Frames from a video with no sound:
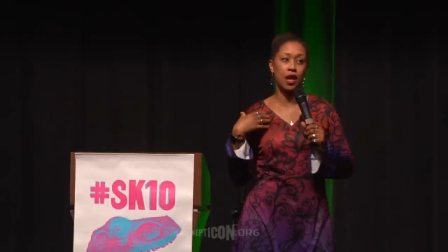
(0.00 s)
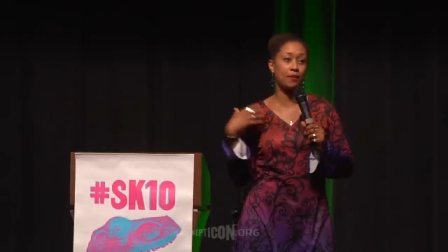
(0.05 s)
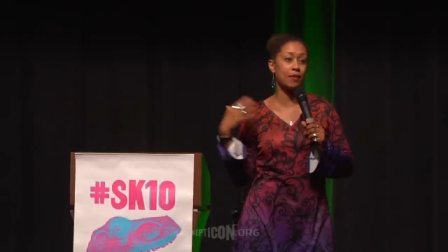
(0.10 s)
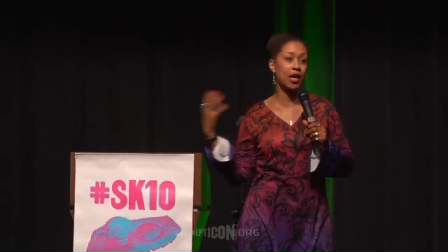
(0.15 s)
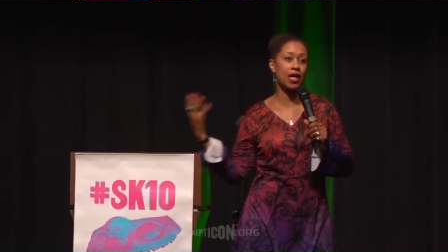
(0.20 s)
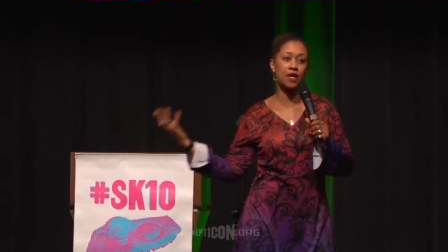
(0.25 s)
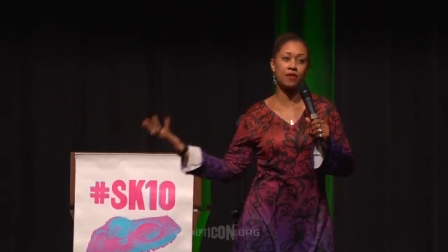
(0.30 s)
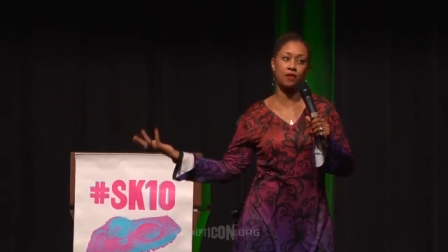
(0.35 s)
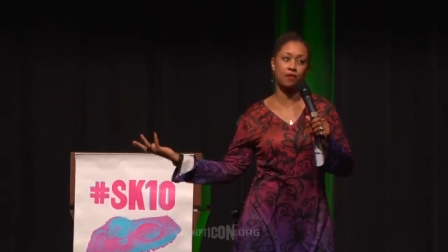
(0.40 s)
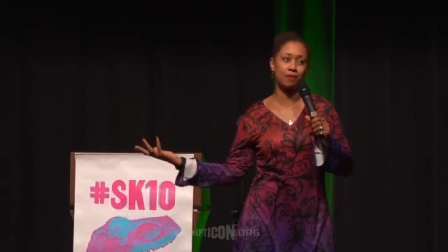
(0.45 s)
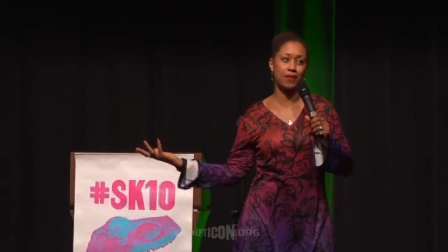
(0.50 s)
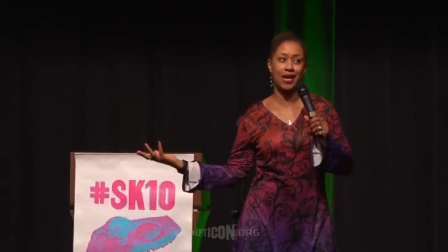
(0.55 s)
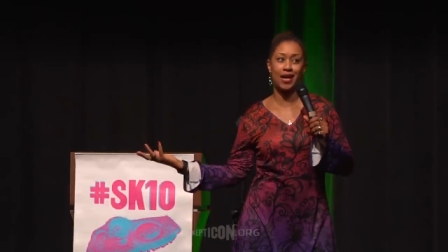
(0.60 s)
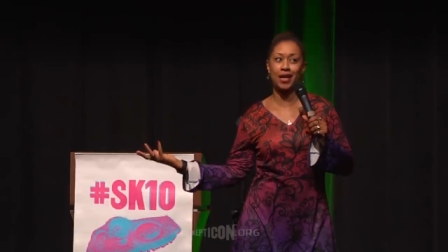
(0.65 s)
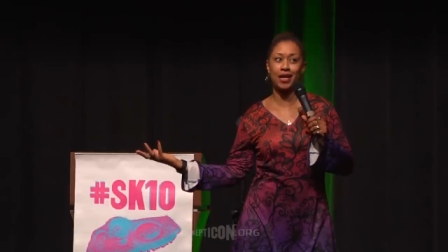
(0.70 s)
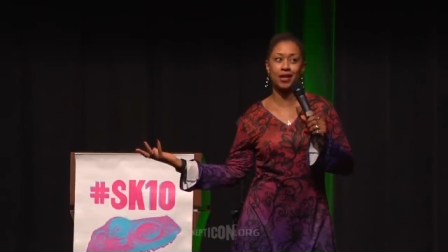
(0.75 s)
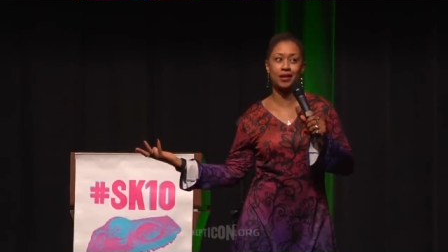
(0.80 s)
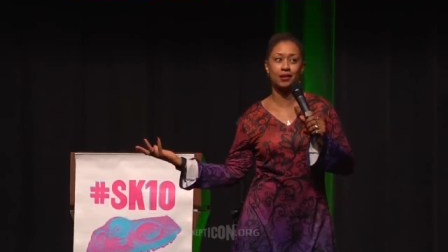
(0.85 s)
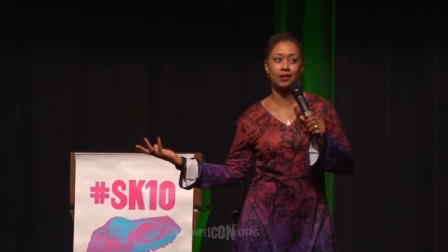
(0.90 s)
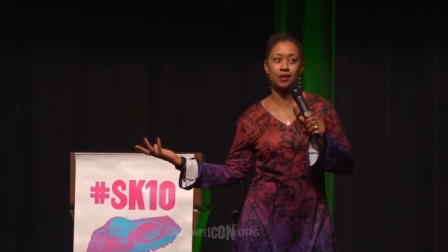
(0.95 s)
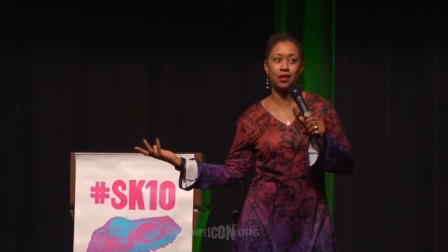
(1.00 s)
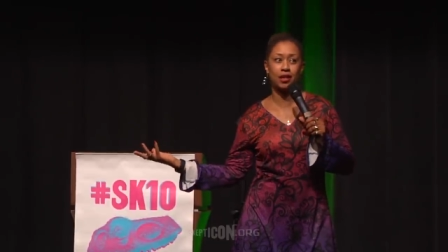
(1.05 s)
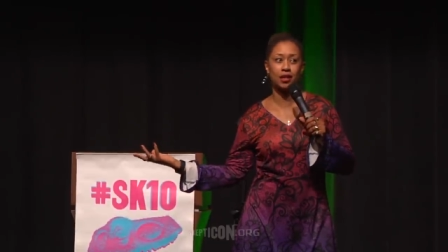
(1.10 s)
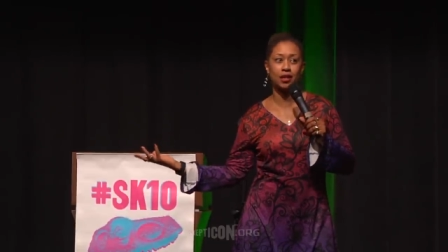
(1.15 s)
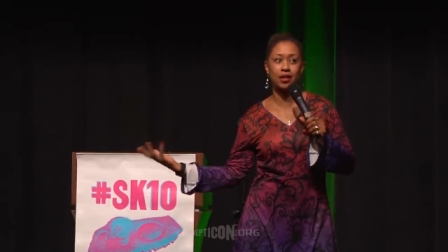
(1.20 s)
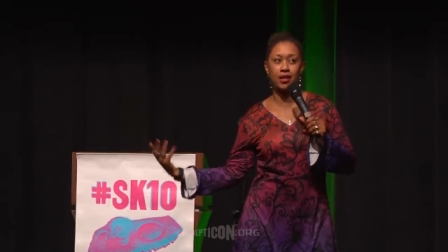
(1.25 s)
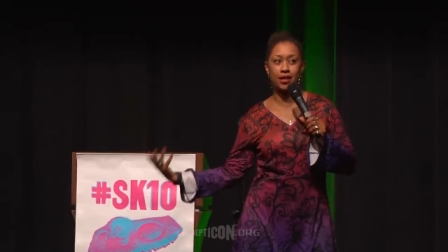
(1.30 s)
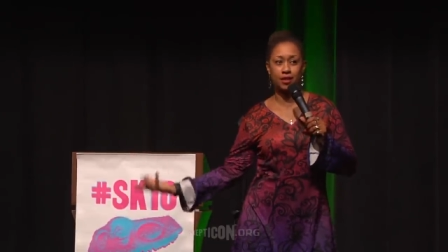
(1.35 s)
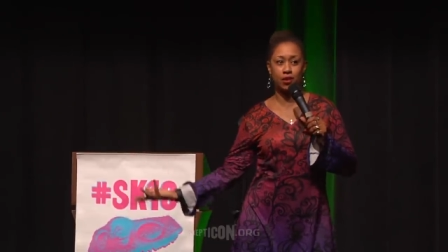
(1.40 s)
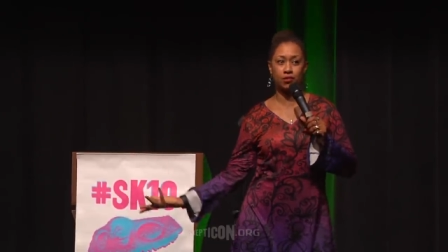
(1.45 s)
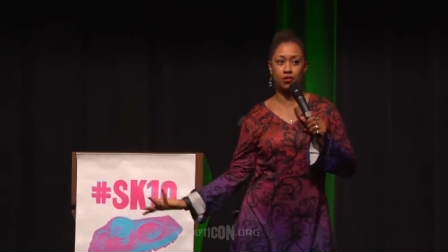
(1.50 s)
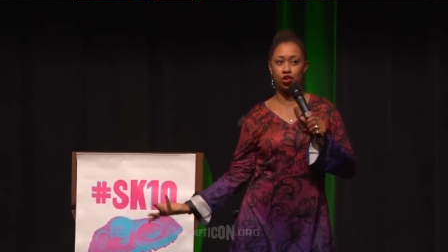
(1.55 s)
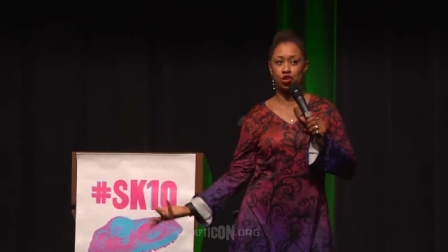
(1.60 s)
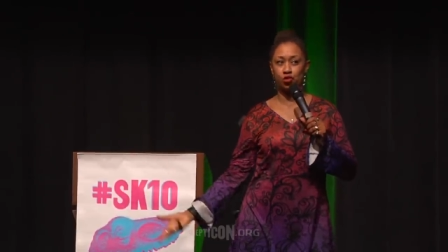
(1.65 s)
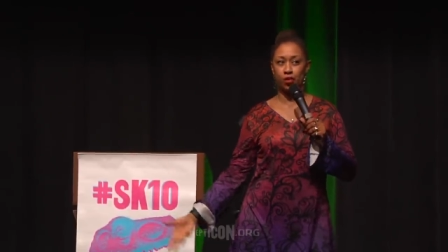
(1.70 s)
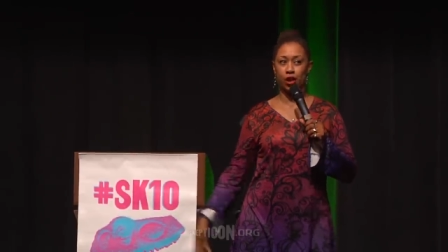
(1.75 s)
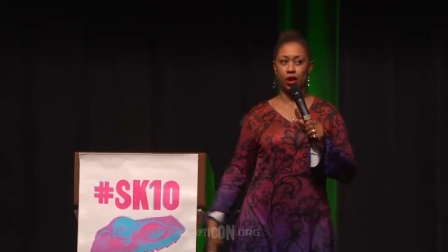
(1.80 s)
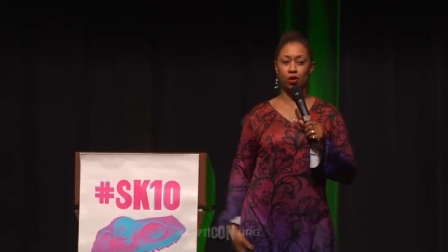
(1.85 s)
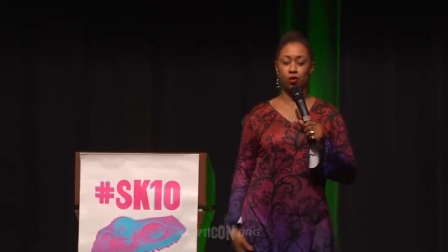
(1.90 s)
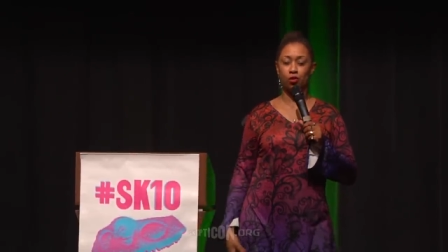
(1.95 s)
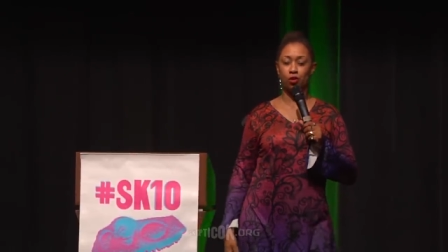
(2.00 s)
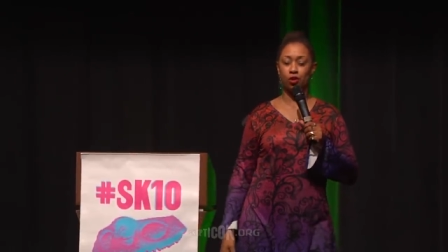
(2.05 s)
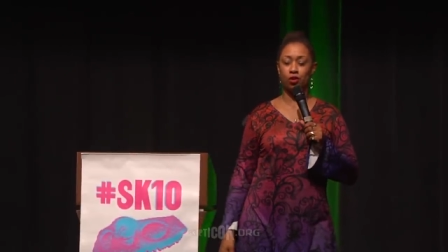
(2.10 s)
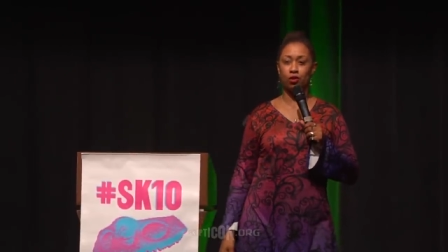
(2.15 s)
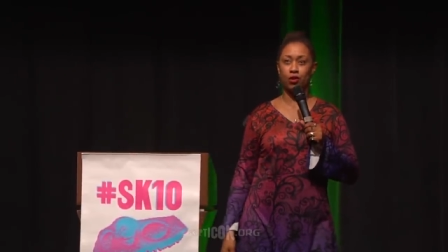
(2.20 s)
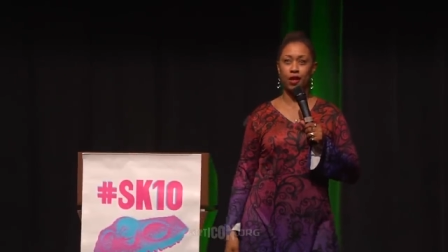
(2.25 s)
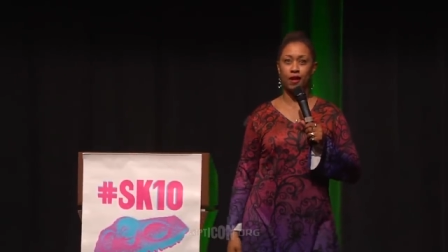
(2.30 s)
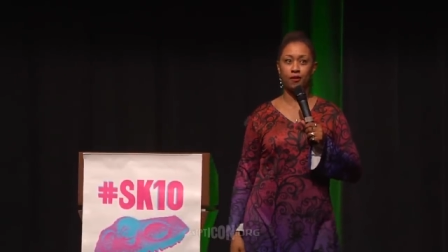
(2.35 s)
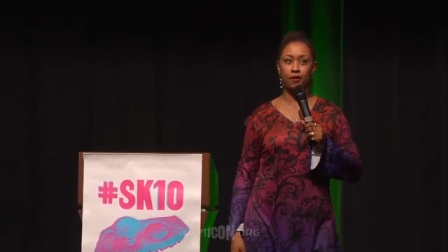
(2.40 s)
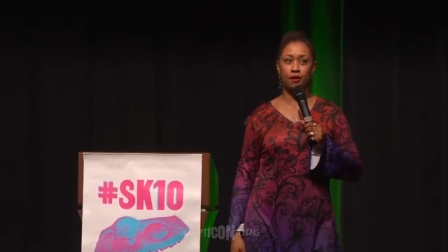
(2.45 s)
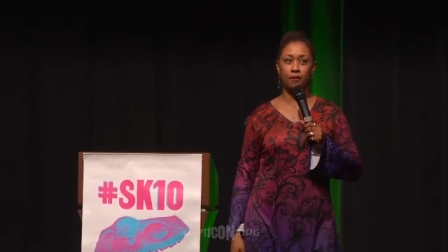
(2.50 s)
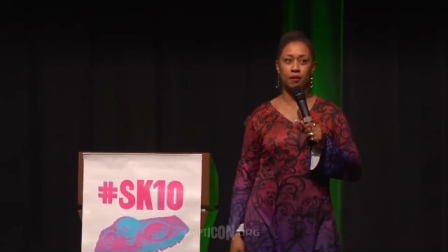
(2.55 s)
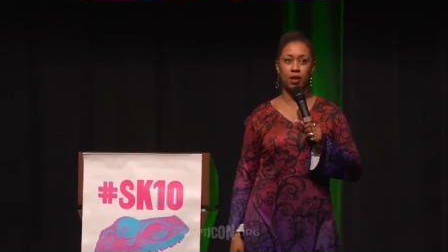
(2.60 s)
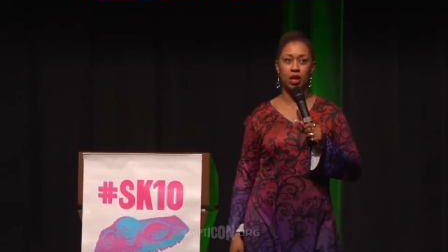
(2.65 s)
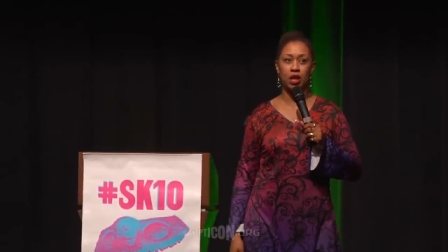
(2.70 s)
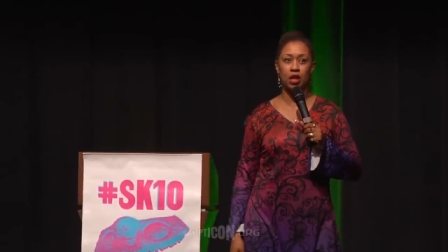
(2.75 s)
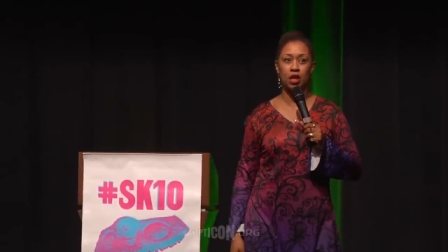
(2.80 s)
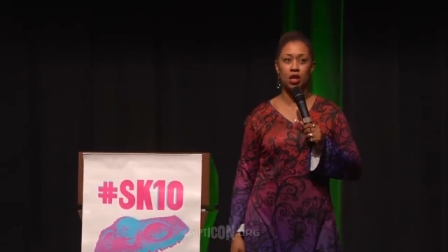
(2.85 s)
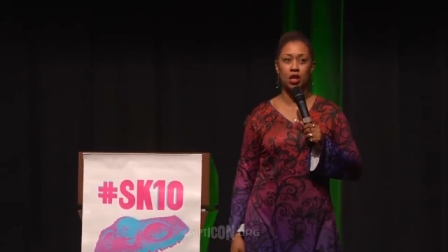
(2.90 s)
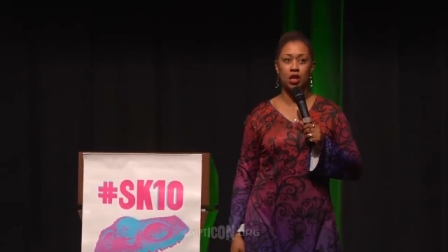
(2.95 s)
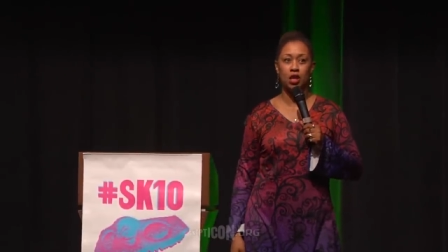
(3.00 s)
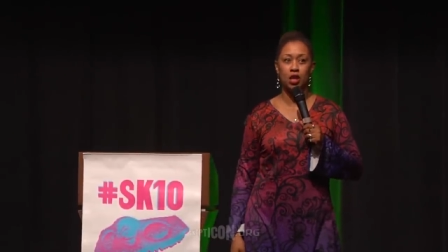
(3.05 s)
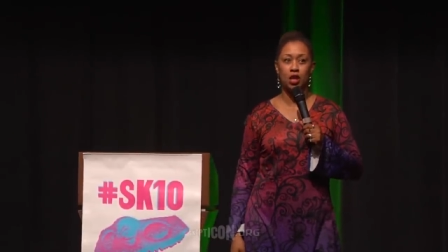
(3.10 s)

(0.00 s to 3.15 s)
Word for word: I'm not even mad that he has a restraining order out on me.